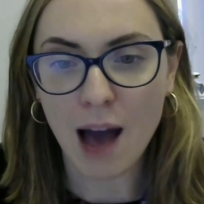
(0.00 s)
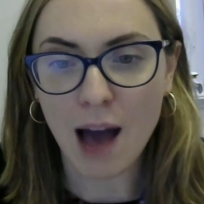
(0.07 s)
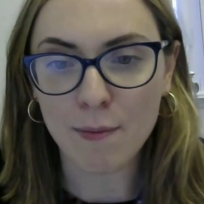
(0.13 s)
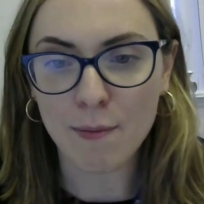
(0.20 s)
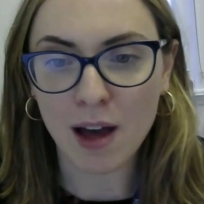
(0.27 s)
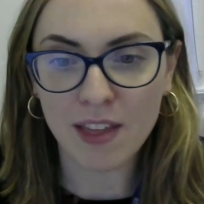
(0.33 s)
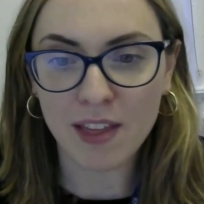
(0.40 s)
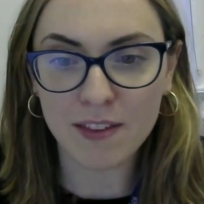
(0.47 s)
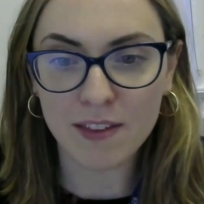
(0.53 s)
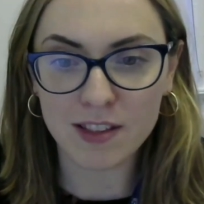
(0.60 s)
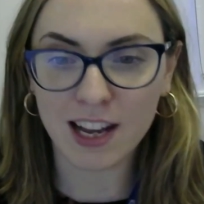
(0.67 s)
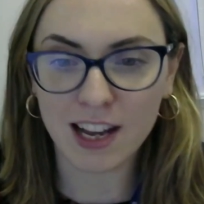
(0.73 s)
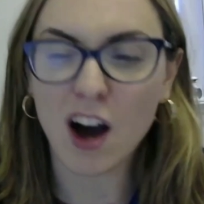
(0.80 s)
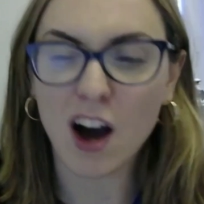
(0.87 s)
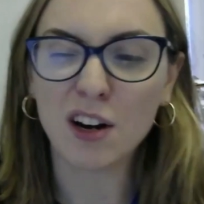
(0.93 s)
And then
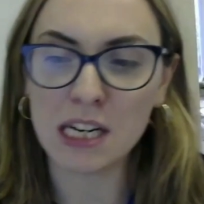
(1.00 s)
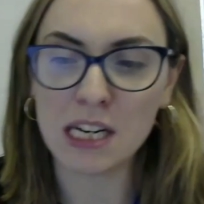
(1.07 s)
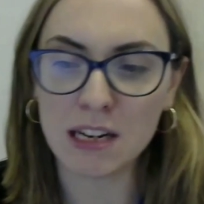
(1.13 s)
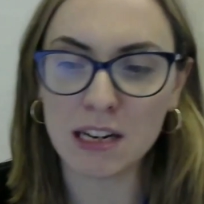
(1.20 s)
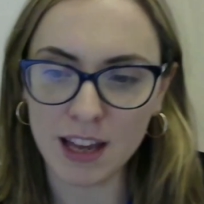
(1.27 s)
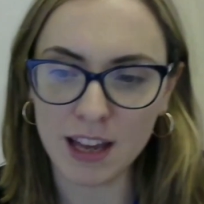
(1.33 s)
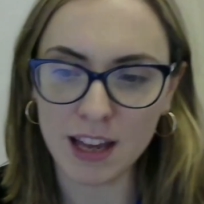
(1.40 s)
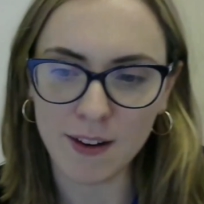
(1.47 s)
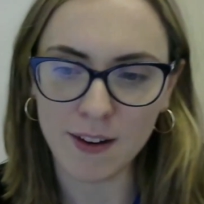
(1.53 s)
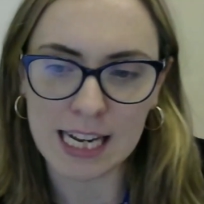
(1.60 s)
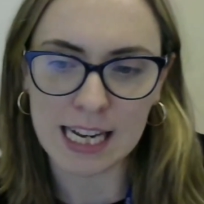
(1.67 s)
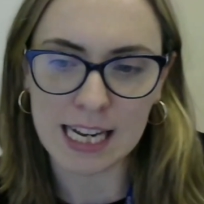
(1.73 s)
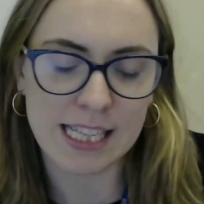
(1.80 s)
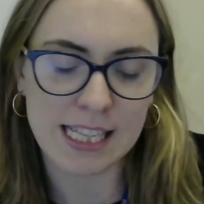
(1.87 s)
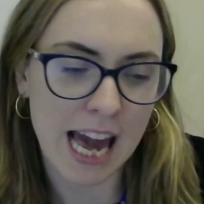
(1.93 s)
there's a cognitive
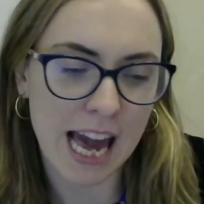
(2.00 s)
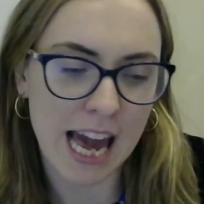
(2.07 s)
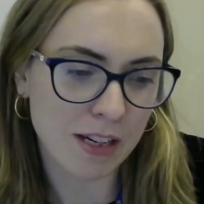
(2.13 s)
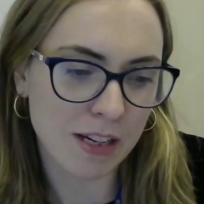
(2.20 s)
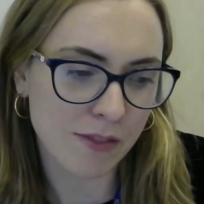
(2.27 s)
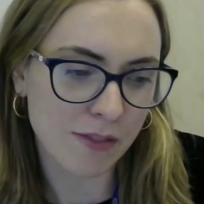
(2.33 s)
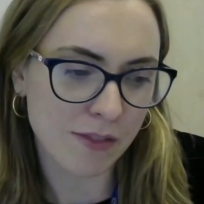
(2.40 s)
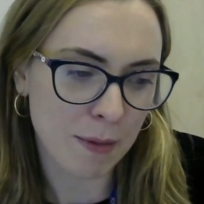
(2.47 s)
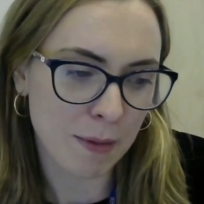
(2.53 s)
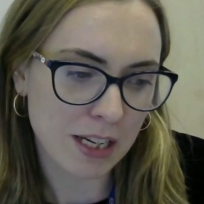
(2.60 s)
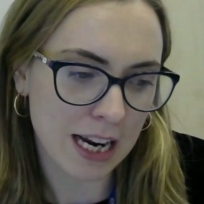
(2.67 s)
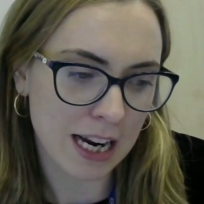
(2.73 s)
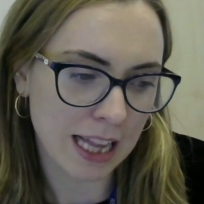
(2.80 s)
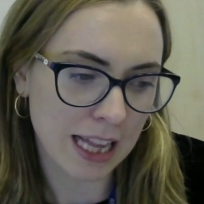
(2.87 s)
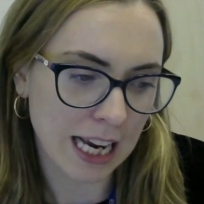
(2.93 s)
theory, as I say, which is very
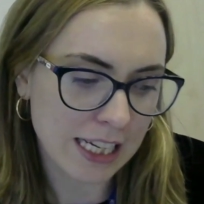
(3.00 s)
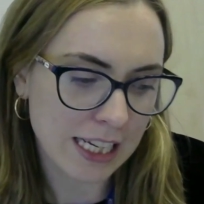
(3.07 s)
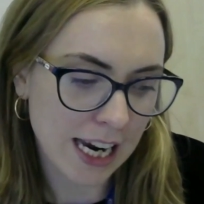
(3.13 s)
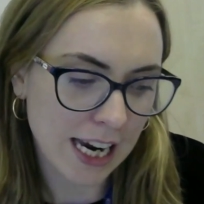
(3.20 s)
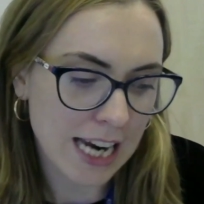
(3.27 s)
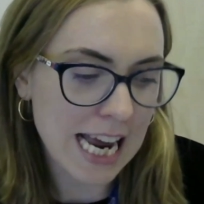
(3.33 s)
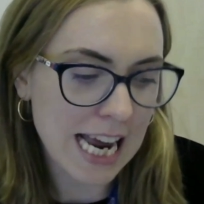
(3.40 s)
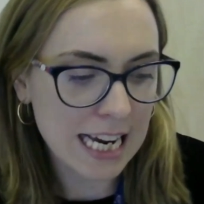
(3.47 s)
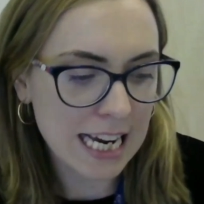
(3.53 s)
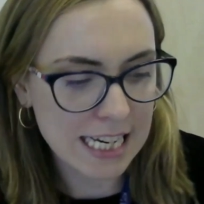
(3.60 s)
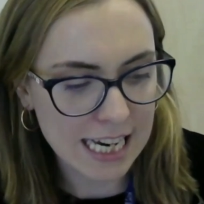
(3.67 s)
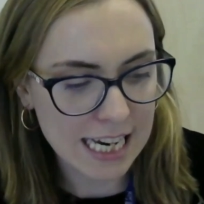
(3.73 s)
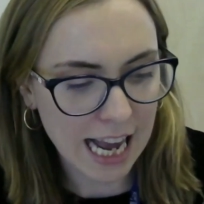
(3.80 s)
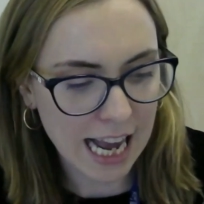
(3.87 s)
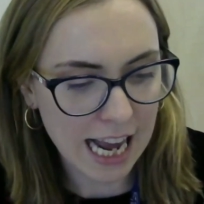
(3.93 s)
much kind of linked to
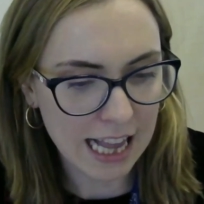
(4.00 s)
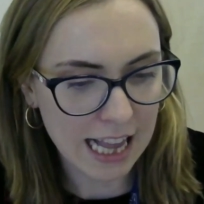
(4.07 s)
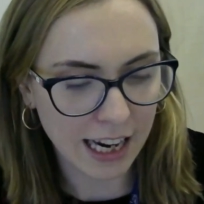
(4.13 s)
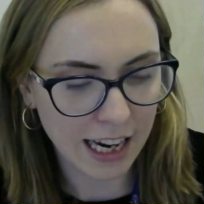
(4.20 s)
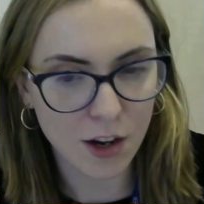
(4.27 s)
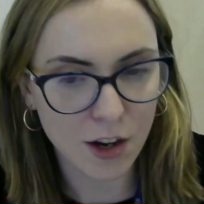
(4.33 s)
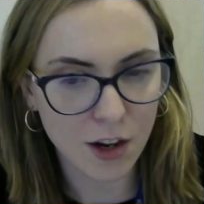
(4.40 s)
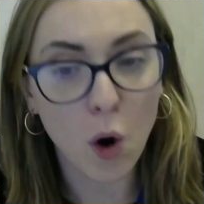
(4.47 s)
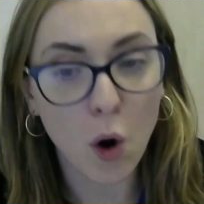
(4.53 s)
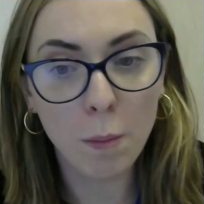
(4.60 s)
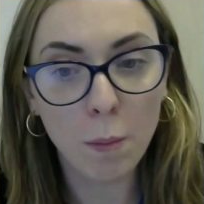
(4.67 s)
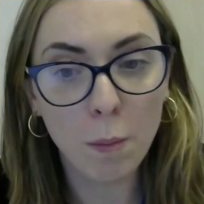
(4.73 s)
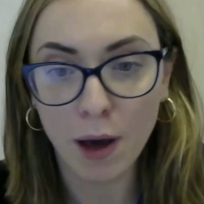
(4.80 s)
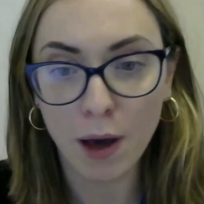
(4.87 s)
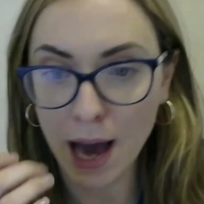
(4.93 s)
identity, linked to
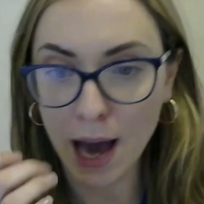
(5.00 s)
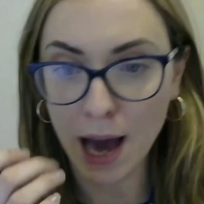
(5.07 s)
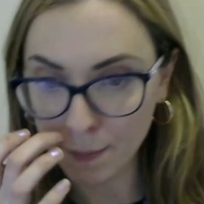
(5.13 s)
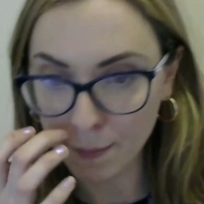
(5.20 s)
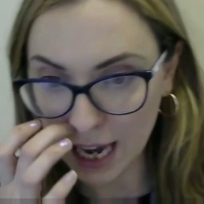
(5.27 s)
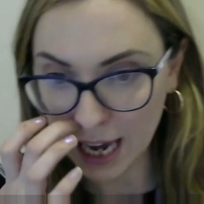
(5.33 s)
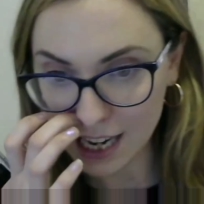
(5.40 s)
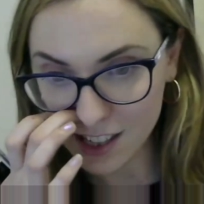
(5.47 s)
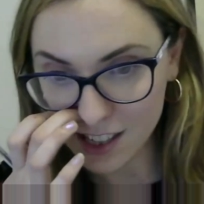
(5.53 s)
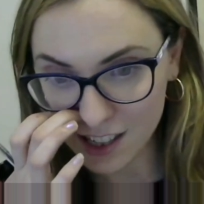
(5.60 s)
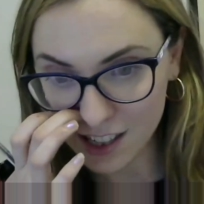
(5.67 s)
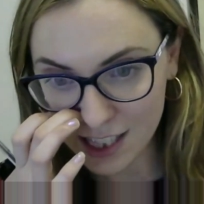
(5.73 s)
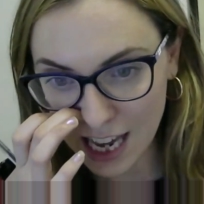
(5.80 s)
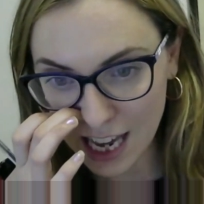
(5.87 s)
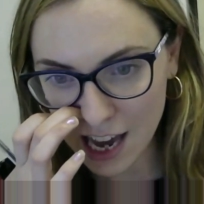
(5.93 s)
hope,
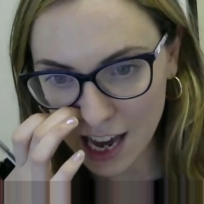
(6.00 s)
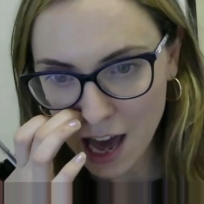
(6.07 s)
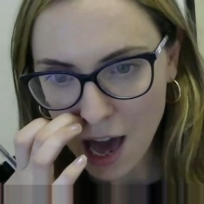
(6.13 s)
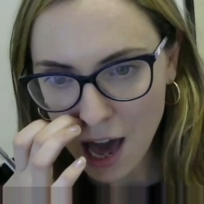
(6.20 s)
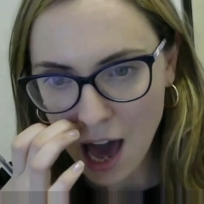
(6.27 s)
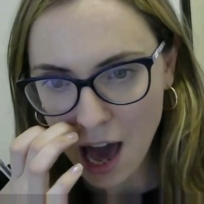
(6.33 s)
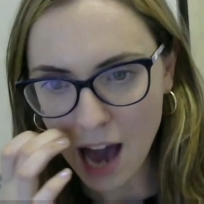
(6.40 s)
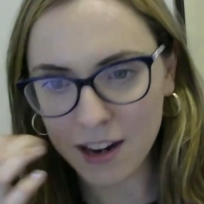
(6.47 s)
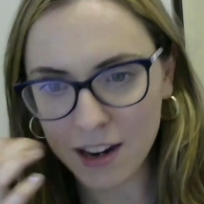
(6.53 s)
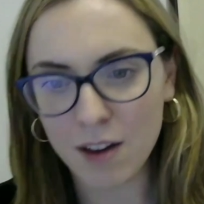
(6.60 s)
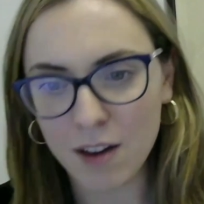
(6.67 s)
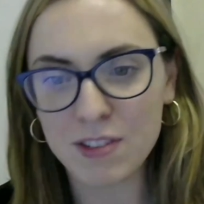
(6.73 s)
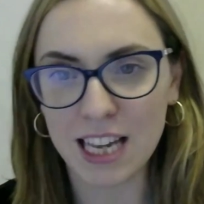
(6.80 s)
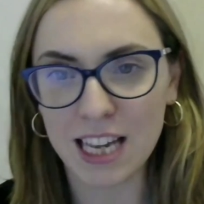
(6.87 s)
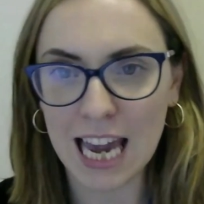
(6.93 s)
agency, and
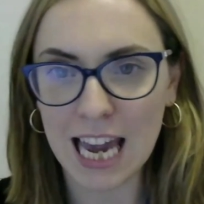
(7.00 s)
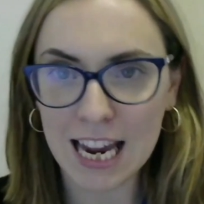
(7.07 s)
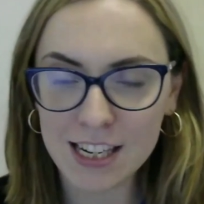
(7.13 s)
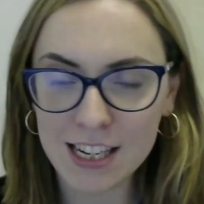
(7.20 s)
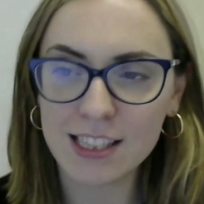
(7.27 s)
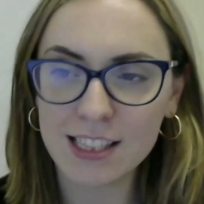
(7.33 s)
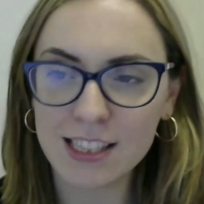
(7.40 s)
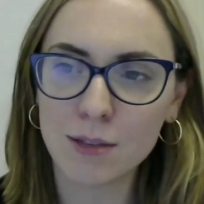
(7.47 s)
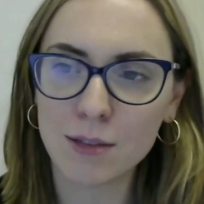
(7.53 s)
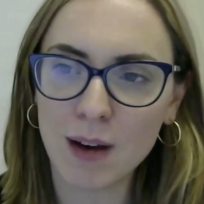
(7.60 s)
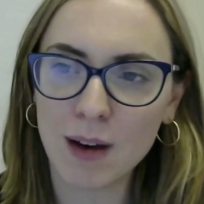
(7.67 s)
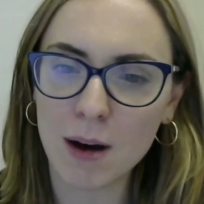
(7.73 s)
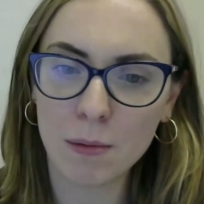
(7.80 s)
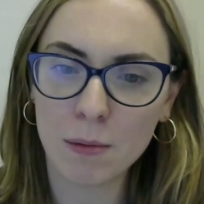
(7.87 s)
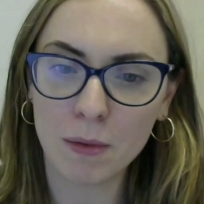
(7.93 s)
obviously agency
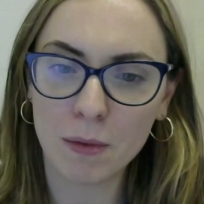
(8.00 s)
as well.